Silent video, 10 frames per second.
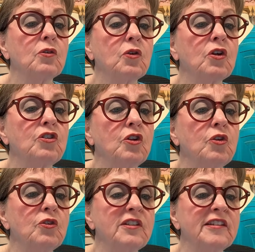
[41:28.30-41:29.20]
could you
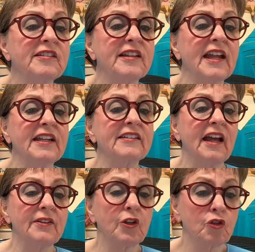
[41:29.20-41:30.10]
use these settings
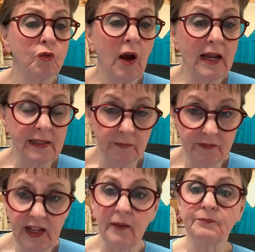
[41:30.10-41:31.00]
on the
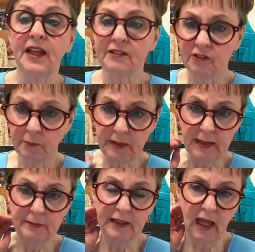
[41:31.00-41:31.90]
Triumph? Yeah, that's the
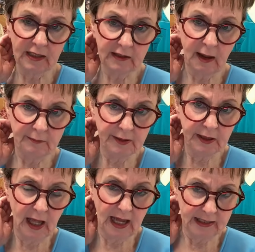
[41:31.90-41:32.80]
baby lock top of
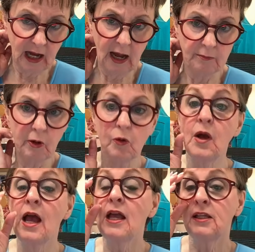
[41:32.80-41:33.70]
the line combo.
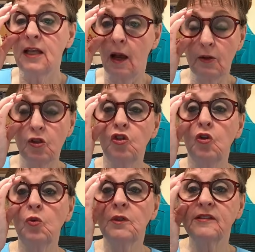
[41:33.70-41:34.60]
Yeah,
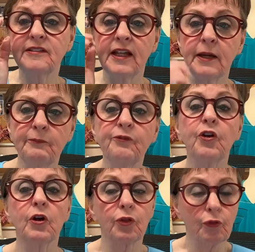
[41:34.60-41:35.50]
you would set up
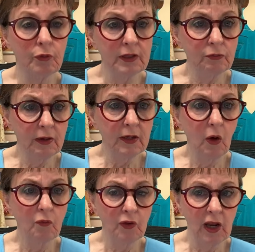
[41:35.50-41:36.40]
for a 3-thread
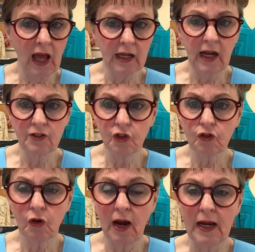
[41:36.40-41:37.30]
overlock on your
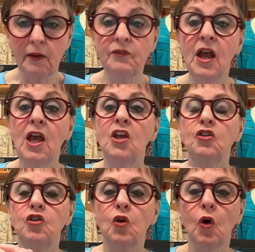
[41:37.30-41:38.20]
Triumph.
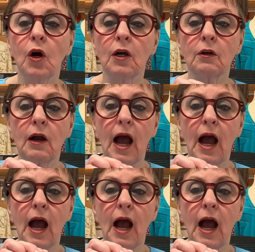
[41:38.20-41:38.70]
Your